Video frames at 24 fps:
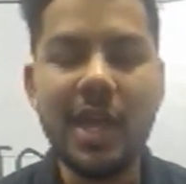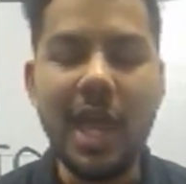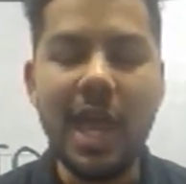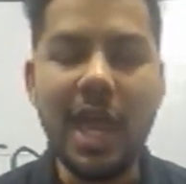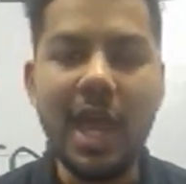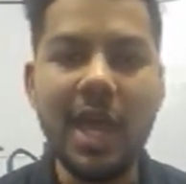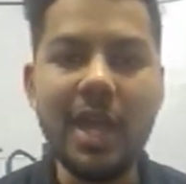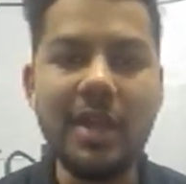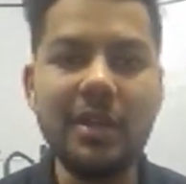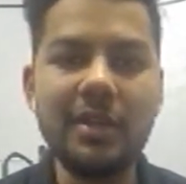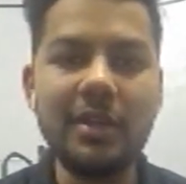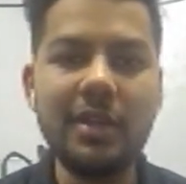
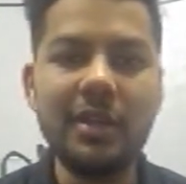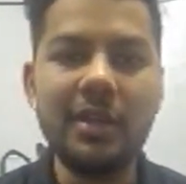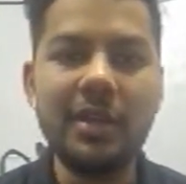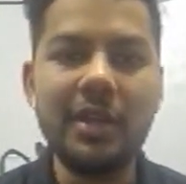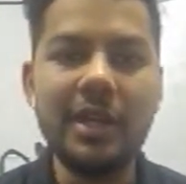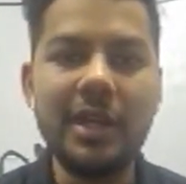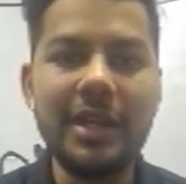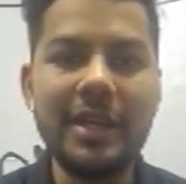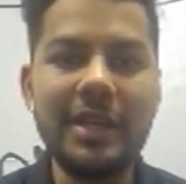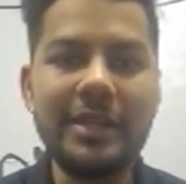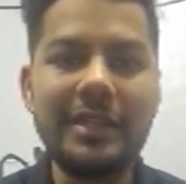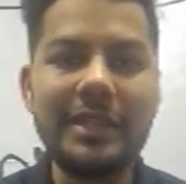and
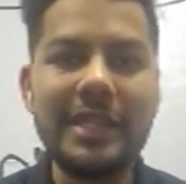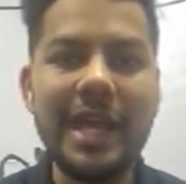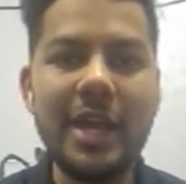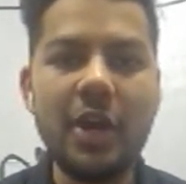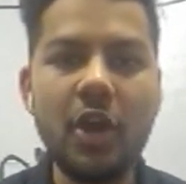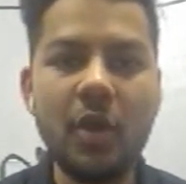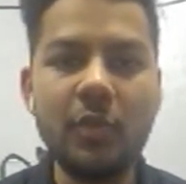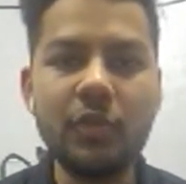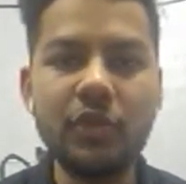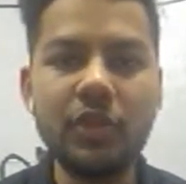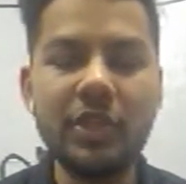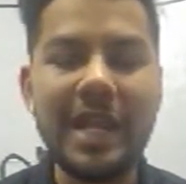that
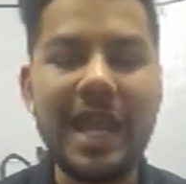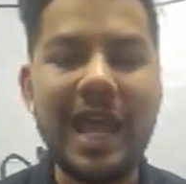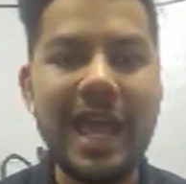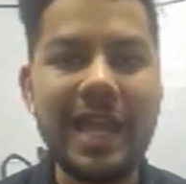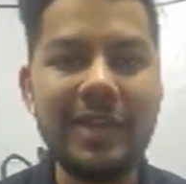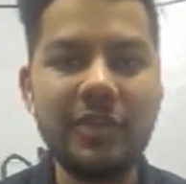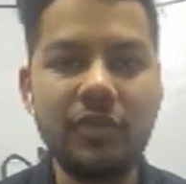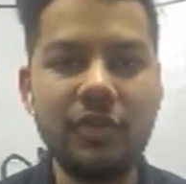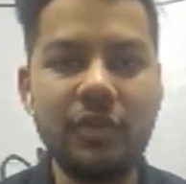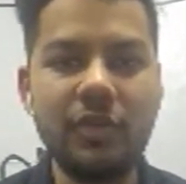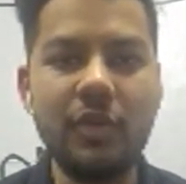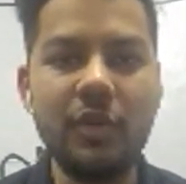option
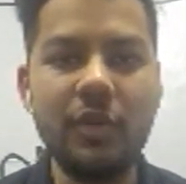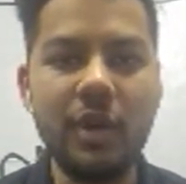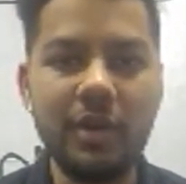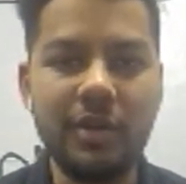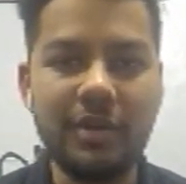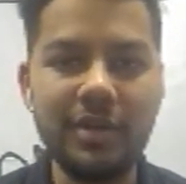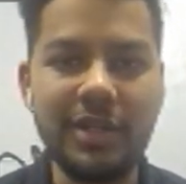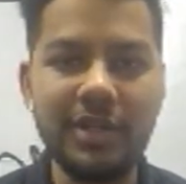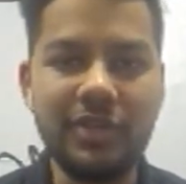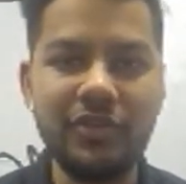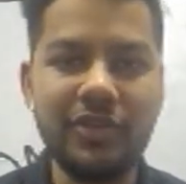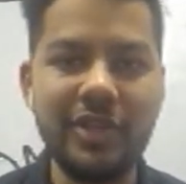has to go out
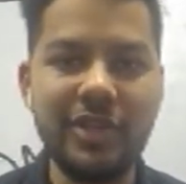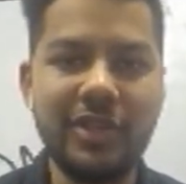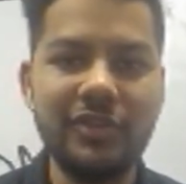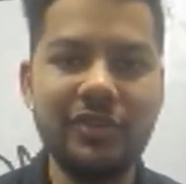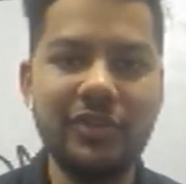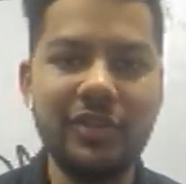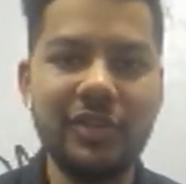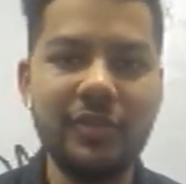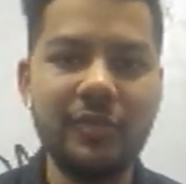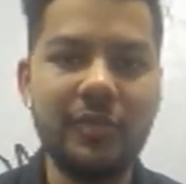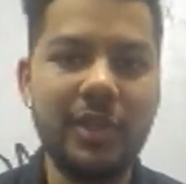on exchanges.